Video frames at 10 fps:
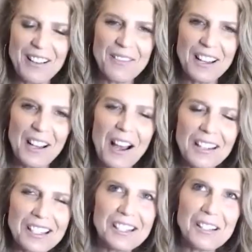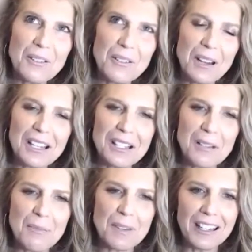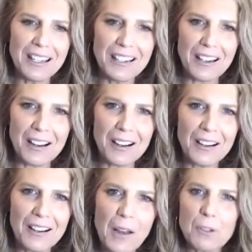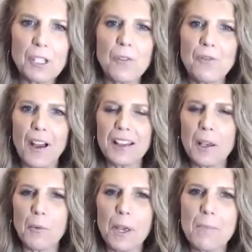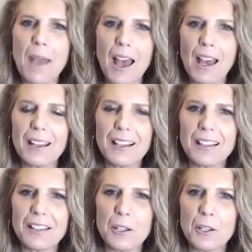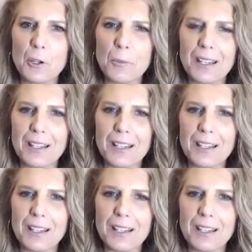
gosh, it's so great to be here. And it was so fun that we met at the New Media